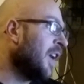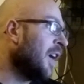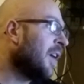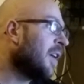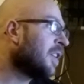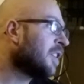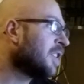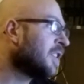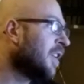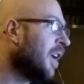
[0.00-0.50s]

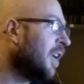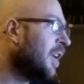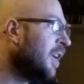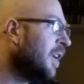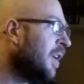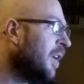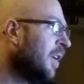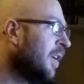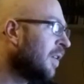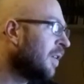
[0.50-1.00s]
a
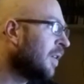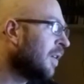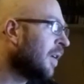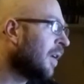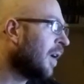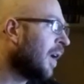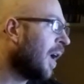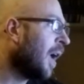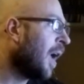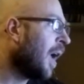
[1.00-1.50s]
study
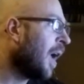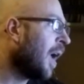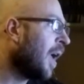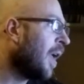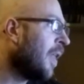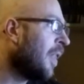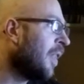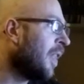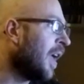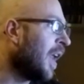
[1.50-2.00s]

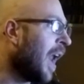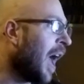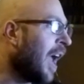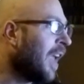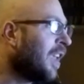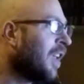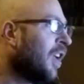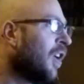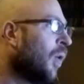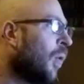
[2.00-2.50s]
that I
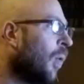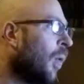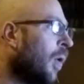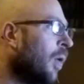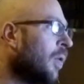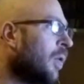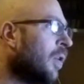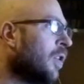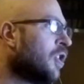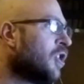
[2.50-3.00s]
can
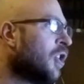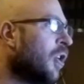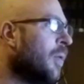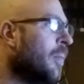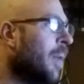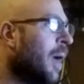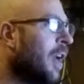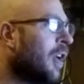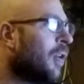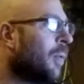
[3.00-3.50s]
quote or show
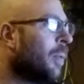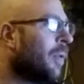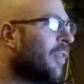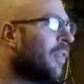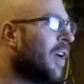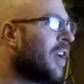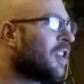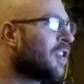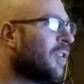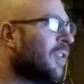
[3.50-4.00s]
medical
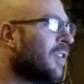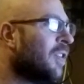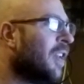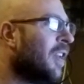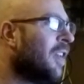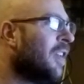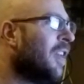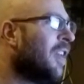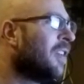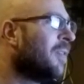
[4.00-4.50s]
professionals
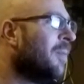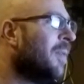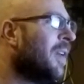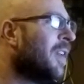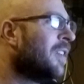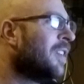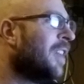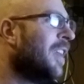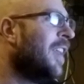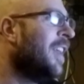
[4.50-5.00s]
that
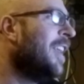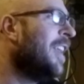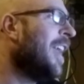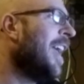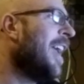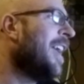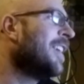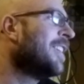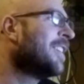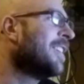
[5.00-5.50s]
dismiss any
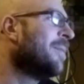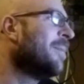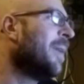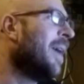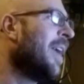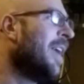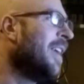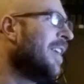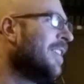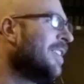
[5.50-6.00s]
aches and
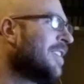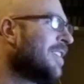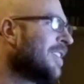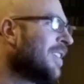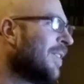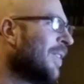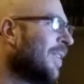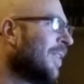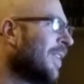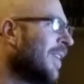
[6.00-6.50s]
pains
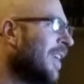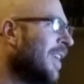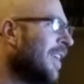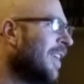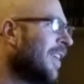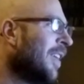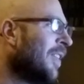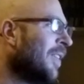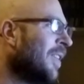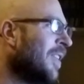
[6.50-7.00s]
or
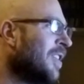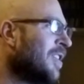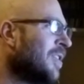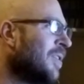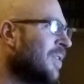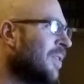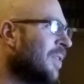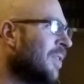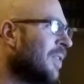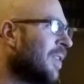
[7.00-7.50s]
any other
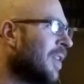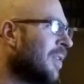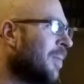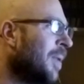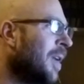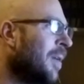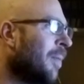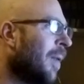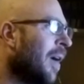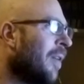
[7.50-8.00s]
issues as
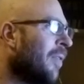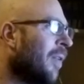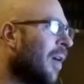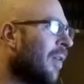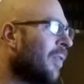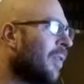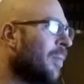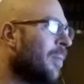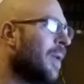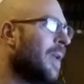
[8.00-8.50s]
being my
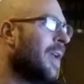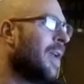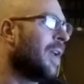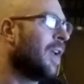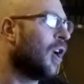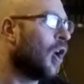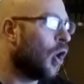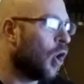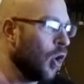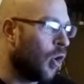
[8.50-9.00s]
fault for being
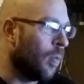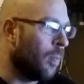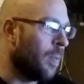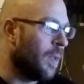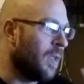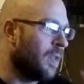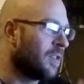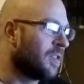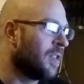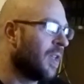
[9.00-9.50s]

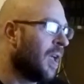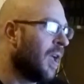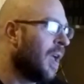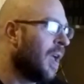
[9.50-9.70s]
obese?